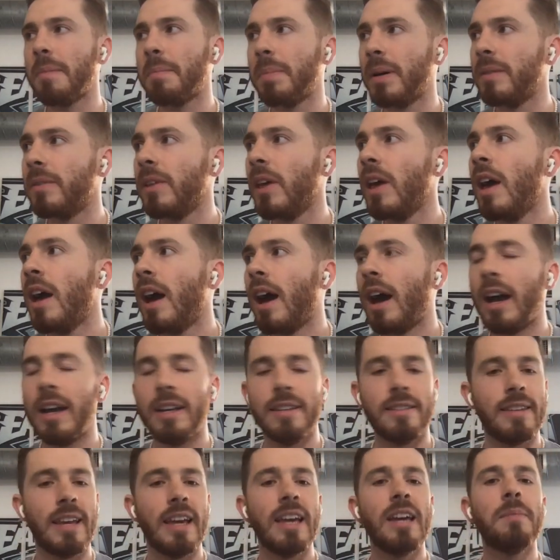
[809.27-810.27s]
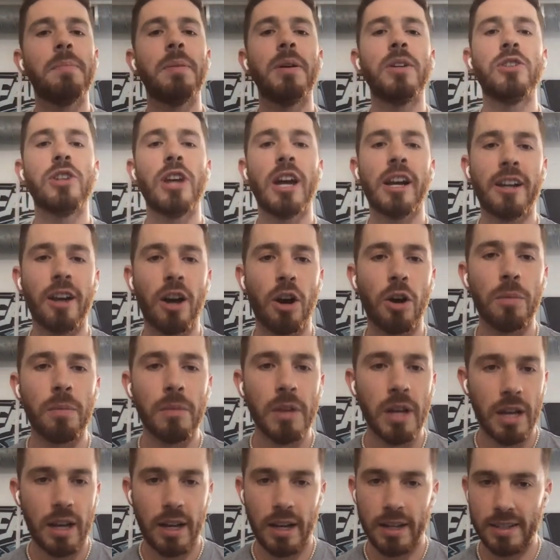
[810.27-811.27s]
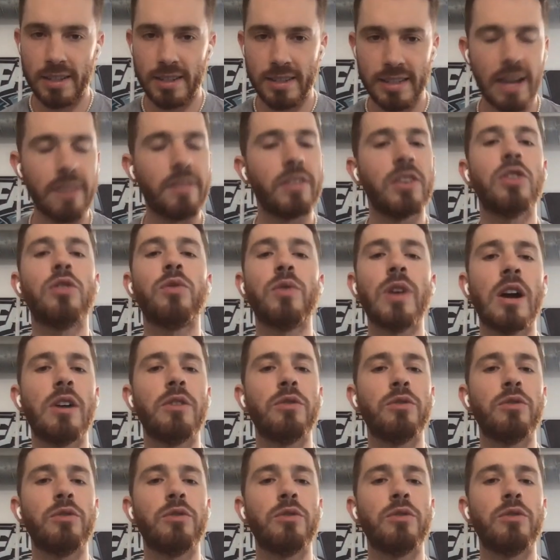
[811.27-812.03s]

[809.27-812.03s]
But Isaiah Pacheco, a 7th-round